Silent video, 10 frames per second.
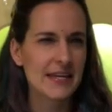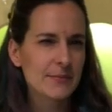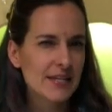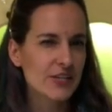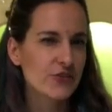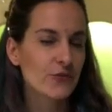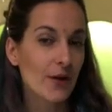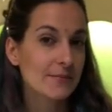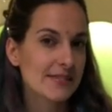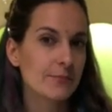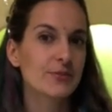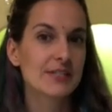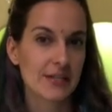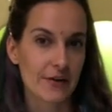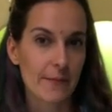imitation rum simple
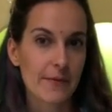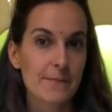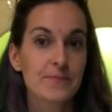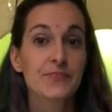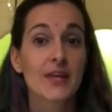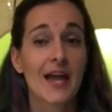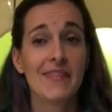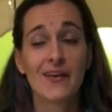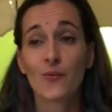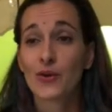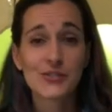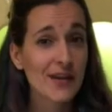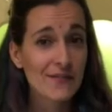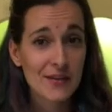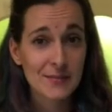syrup. And then once you
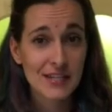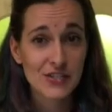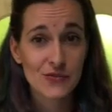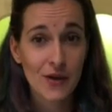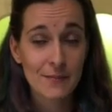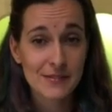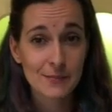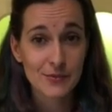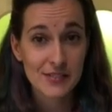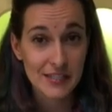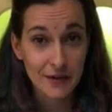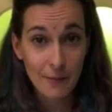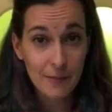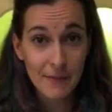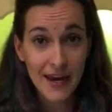have the imitation rum simple
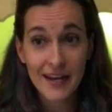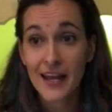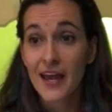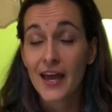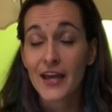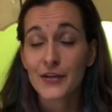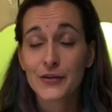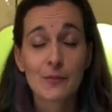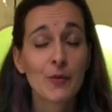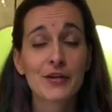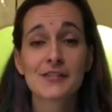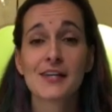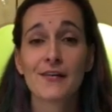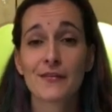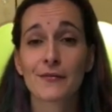syrup made, you could pour
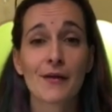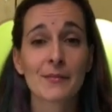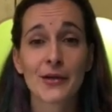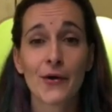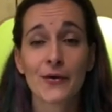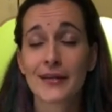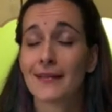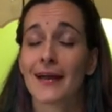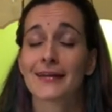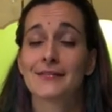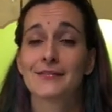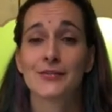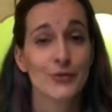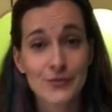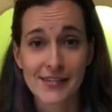yourself a rum and coke in like
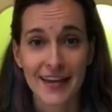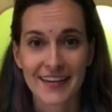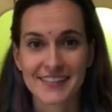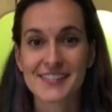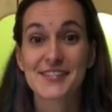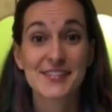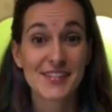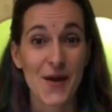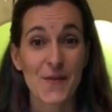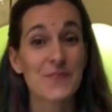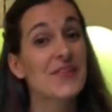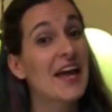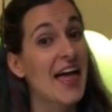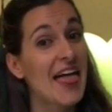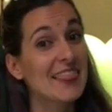2 seconds. So
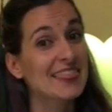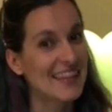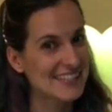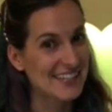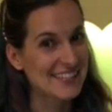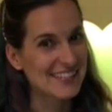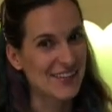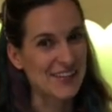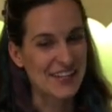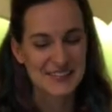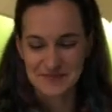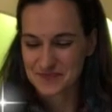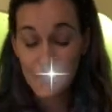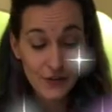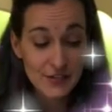let's get started.
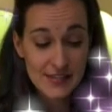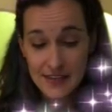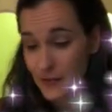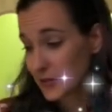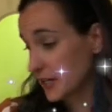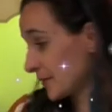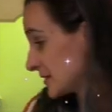The first thing that we're going